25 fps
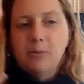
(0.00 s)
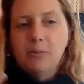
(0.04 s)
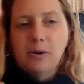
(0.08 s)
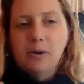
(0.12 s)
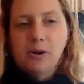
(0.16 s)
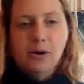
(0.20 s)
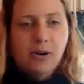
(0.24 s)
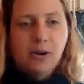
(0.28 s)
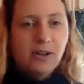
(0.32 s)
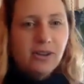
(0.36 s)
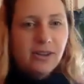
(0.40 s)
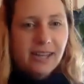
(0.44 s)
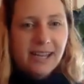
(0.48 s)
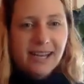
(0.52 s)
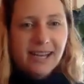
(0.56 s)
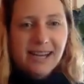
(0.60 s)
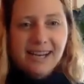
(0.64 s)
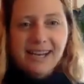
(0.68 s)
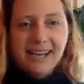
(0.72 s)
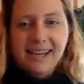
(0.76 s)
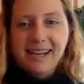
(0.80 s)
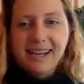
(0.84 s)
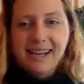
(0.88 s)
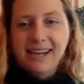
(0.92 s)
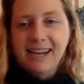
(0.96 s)

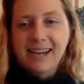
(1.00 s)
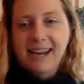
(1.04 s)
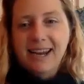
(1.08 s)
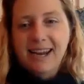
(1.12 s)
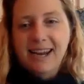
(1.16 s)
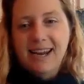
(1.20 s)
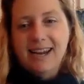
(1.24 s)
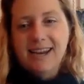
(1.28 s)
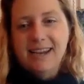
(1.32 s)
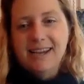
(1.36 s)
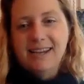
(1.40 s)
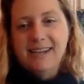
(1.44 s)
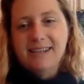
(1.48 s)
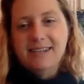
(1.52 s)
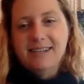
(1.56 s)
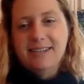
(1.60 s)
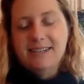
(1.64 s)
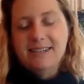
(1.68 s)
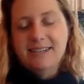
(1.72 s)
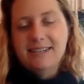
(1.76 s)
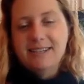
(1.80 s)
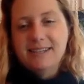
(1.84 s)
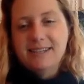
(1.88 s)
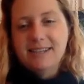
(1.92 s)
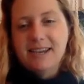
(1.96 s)
percolating
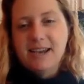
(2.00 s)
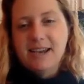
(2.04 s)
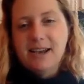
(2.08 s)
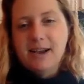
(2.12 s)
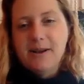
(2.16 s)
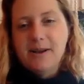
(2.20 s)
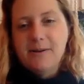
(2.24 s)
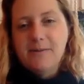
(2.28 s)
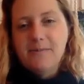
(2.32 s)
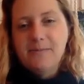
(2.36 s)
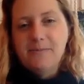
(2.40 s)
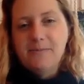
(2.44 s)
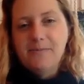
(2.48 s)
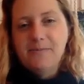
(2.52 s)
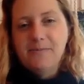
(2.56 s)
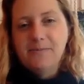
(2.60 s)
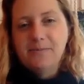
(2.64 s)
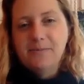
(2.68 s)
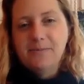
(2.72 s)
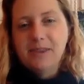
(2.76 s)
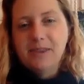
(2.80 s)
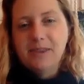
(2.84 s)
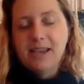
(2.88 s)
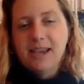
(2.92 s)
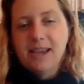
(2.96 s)
and kind
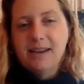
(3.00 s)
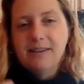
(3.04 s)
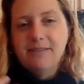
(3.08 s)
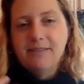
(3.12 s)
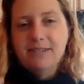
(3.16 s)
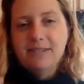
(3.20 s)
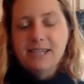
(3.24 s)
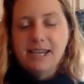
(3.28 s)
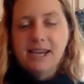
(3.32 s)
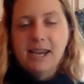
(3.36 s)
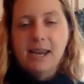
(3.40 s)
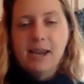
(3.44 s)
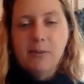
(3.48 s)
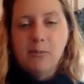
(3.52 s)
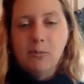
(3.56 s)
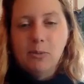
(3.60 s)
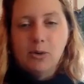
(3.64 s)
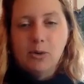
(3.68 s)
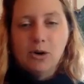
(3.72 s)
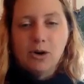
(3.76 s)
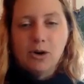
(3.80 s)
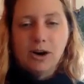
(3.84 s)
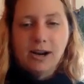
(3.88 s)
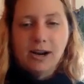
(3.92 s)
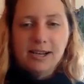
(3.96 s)
of digging
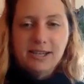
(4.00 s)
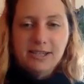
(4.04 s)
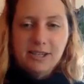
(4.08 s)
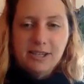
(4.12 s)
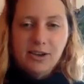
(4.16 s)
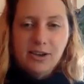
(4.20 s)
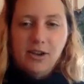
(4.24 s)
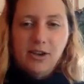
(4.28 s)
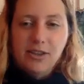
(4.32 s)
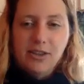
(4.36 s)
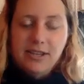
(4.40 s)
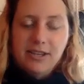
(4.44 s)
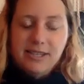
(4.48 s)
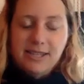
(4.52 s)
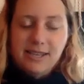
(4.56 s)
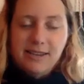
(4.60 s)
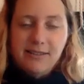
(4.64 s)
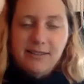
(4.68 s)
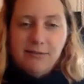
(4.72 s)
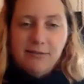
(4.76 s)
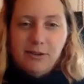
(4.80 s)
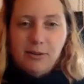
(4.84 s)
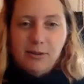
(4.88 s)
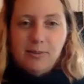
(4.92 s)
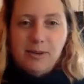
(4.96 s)
more into all this
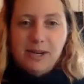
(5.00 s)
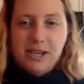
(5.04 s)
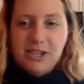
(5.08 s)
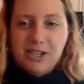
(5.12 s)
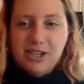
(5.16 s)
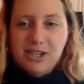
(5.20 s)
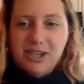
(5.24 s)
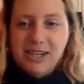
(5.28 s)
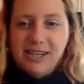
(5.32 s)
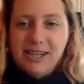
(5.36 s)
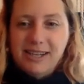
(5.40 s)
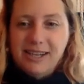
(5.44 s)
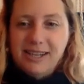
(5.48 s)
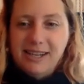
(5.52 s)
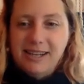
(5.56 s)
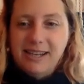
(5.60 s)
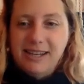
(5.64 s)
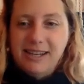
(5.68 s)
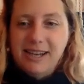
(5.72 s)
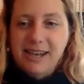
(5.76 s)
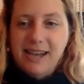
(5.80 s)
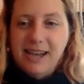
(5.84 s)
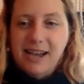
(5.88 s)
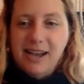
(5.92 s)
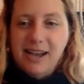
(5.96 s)
information,